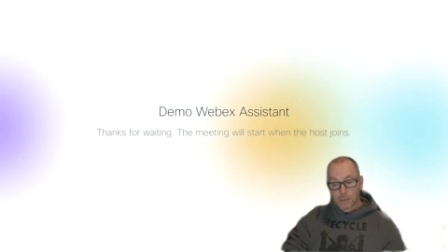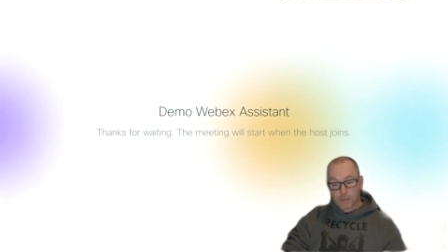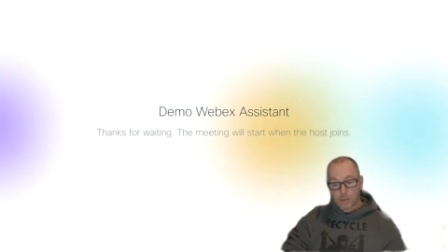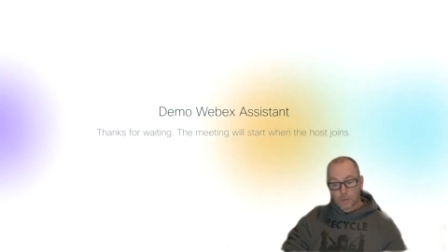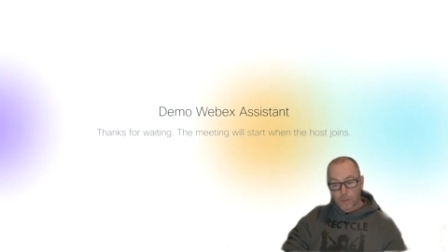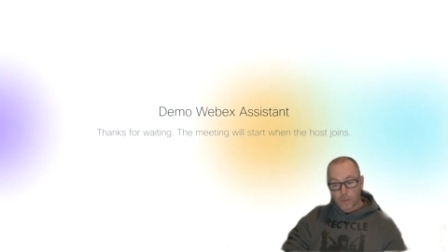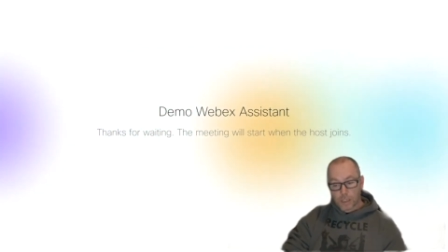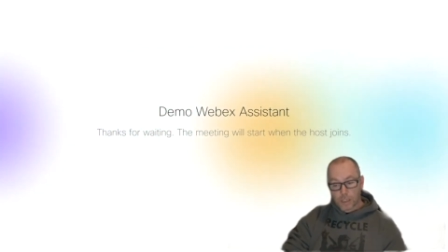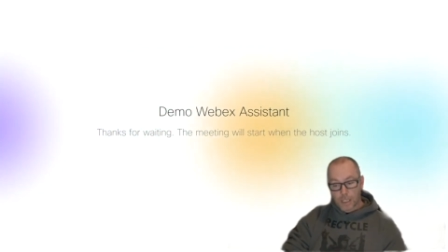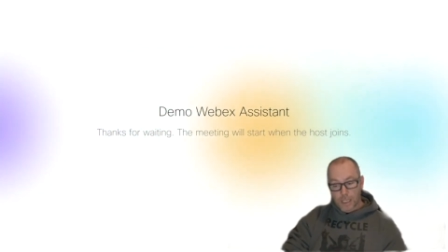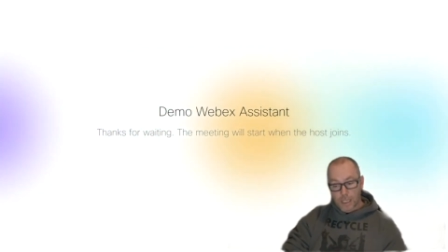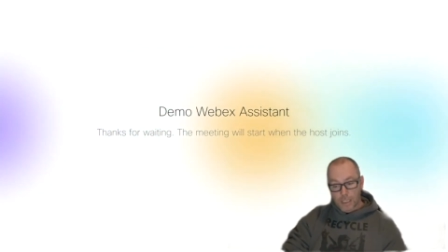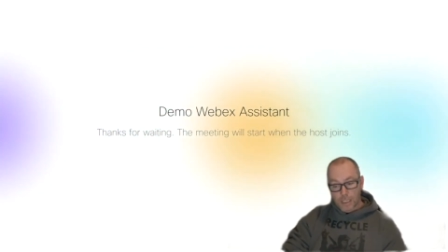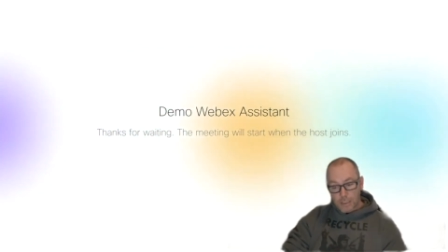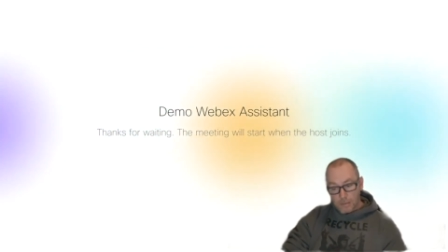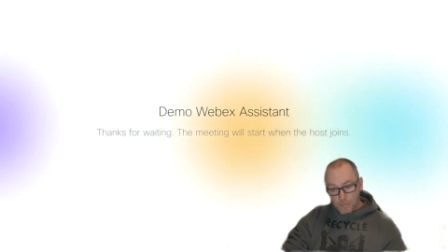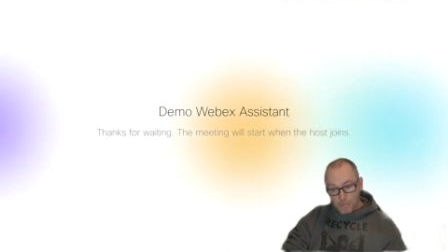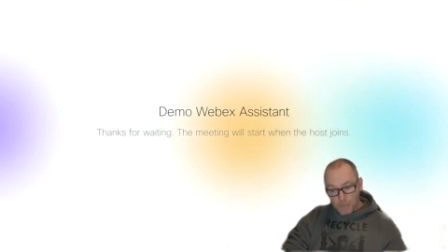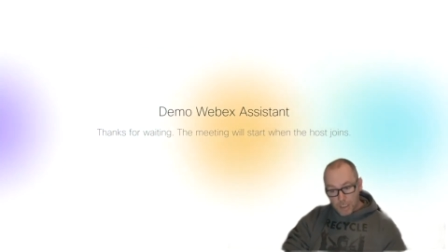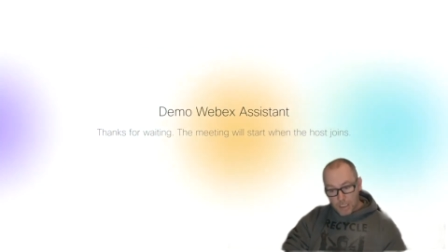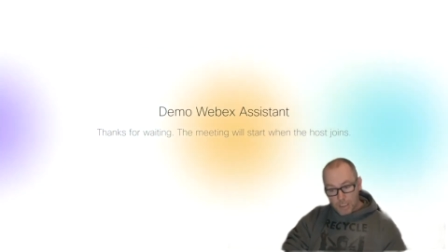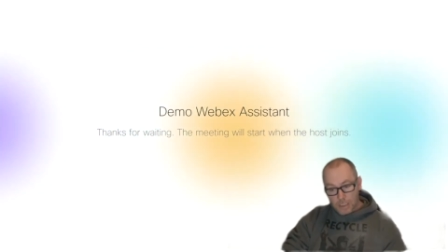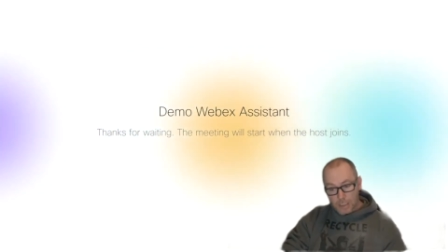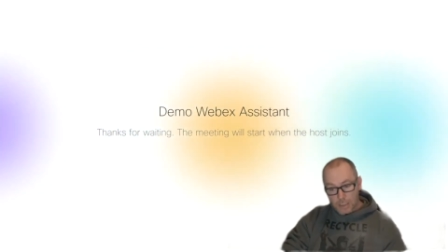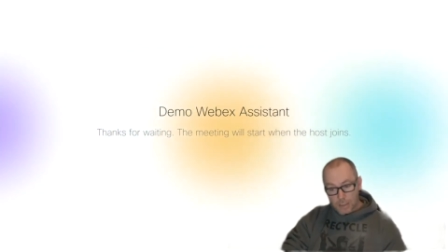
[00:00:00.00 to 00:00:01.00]
you want to end the
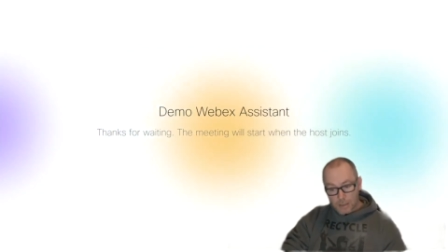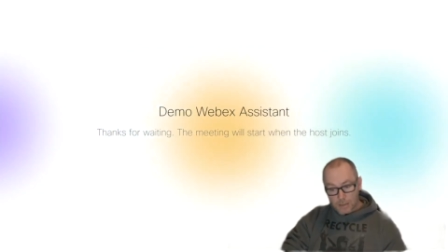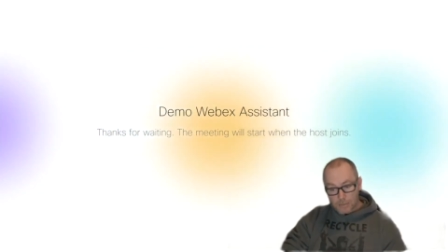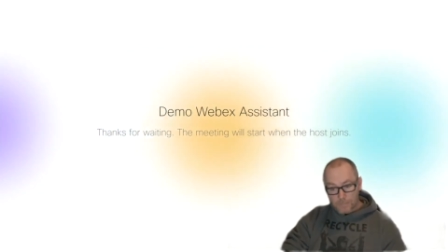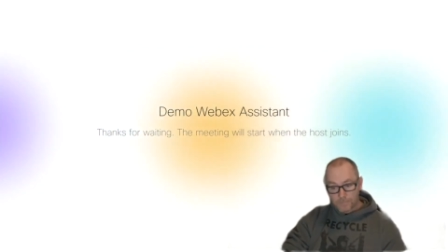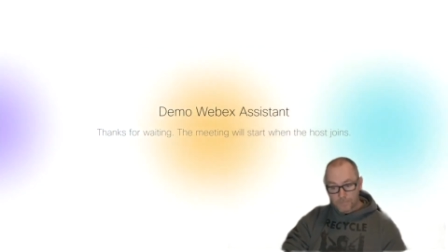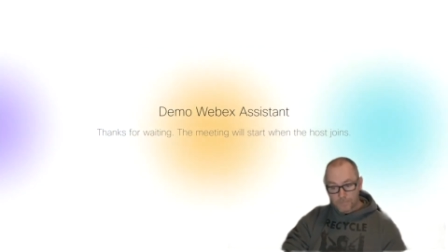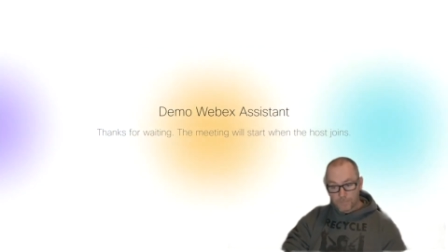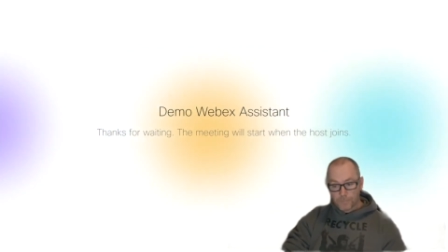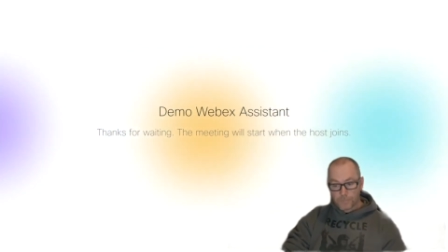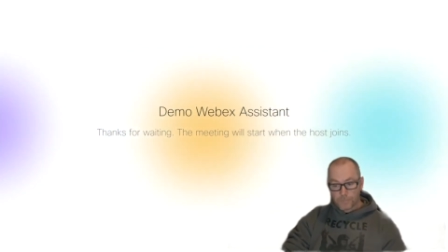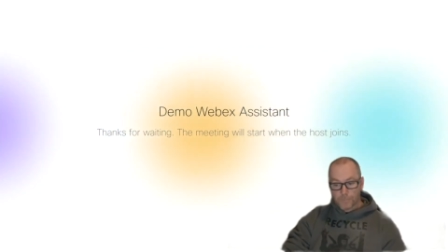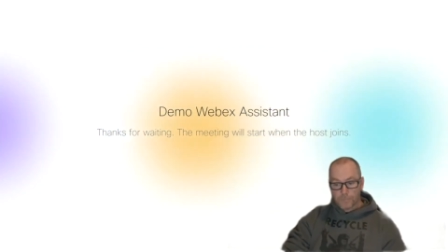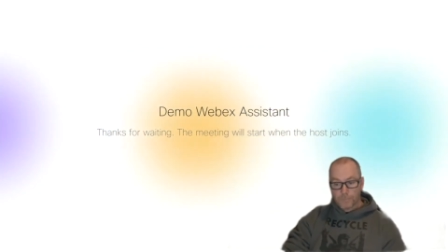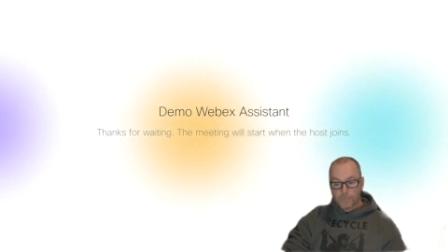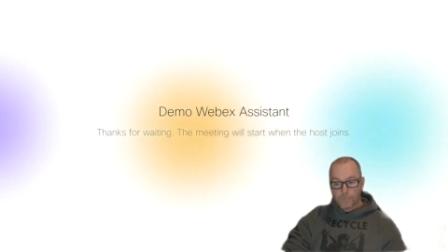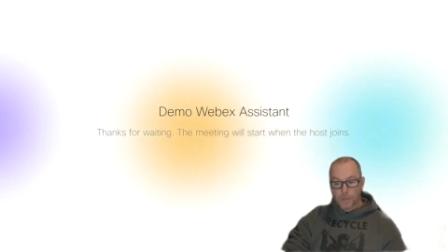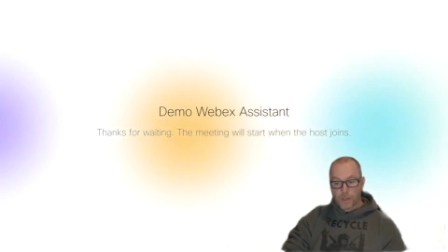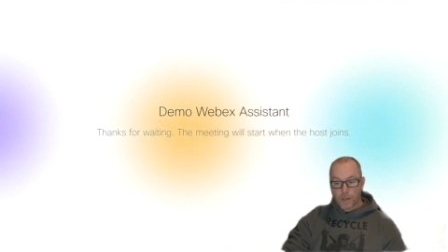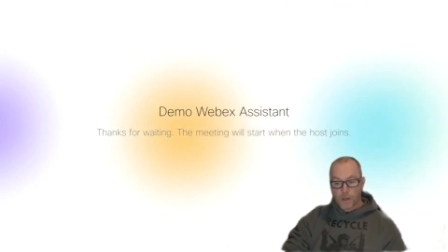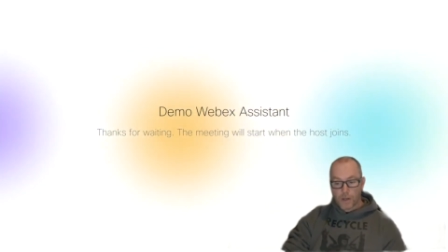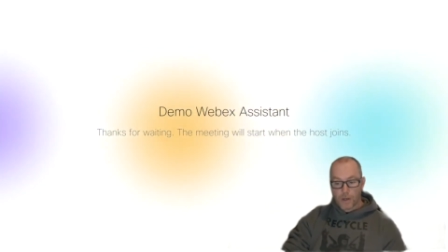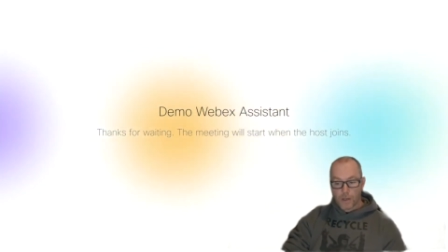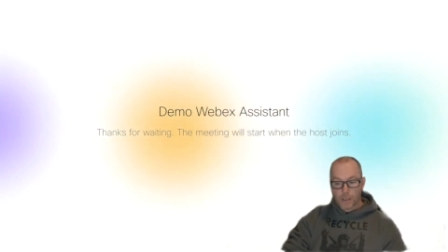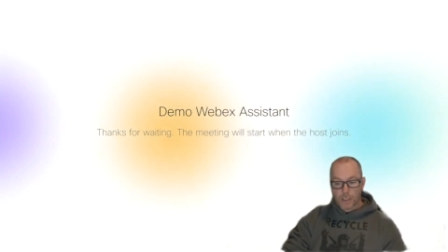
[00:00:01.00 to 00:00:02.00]
meeting.
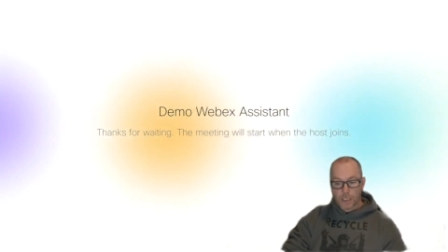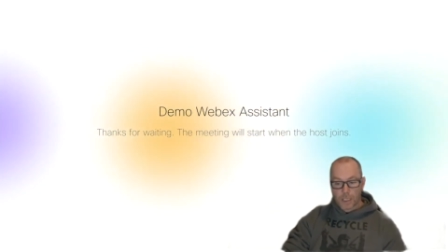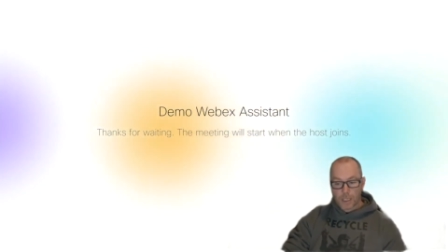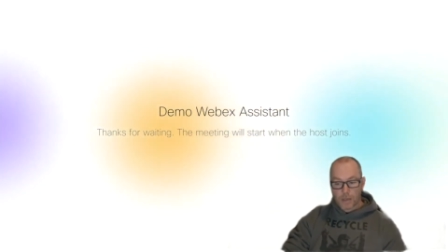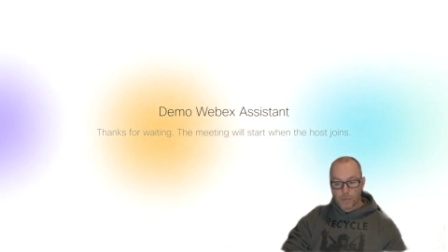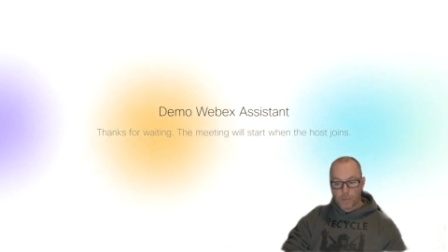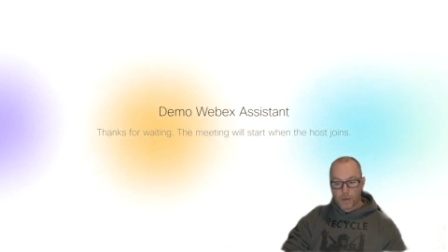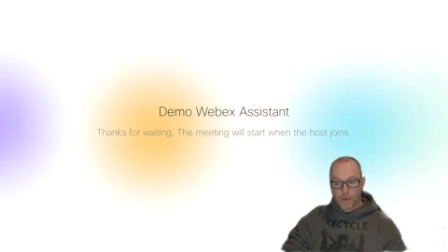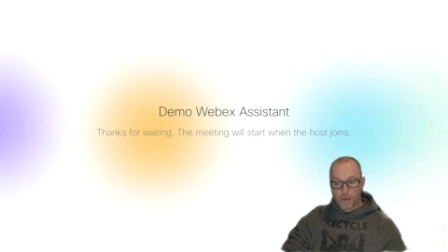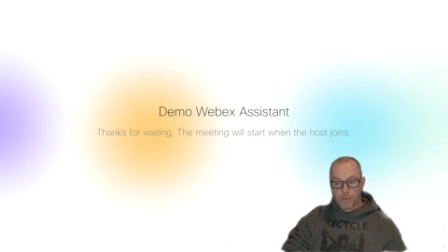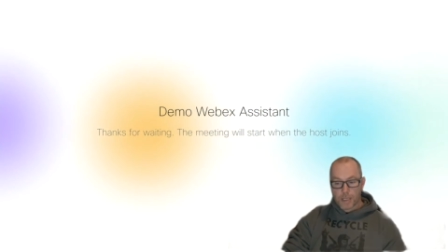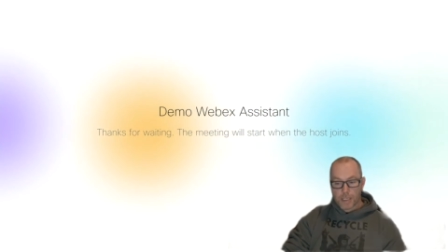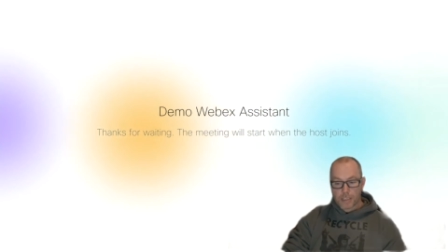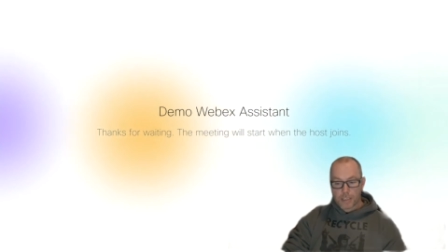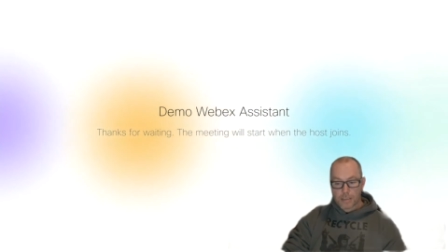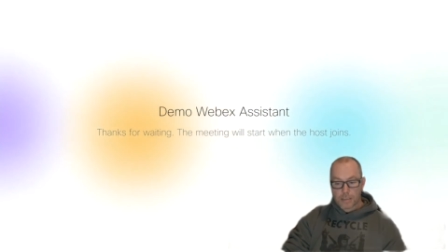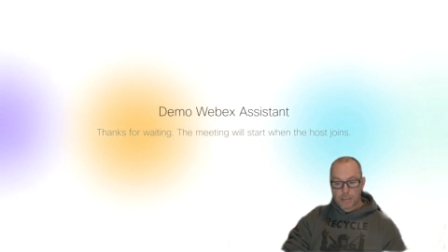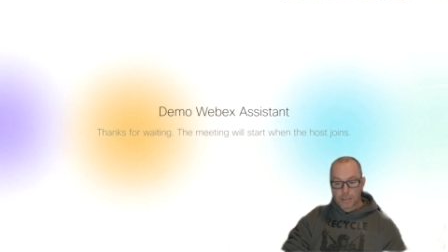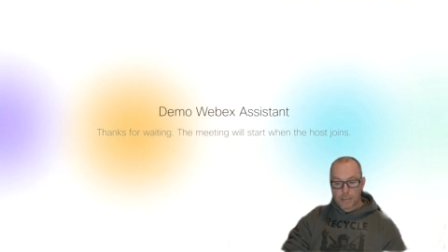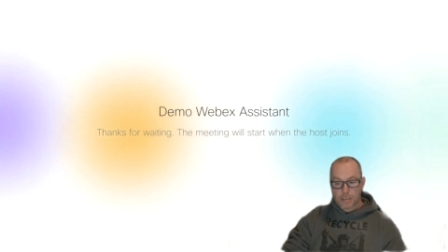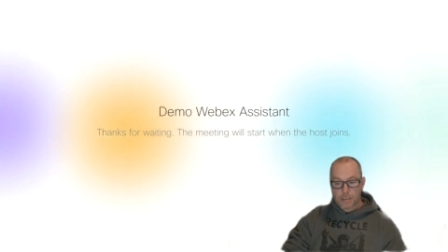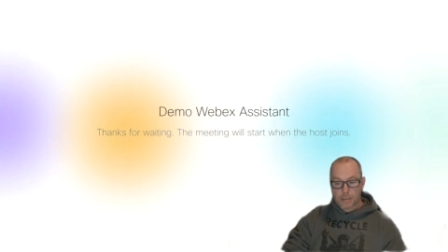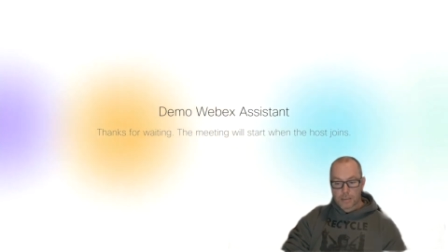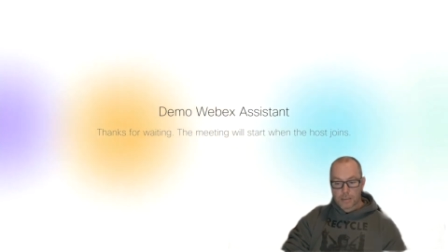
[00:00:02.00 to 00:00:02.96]
Okay, Webex,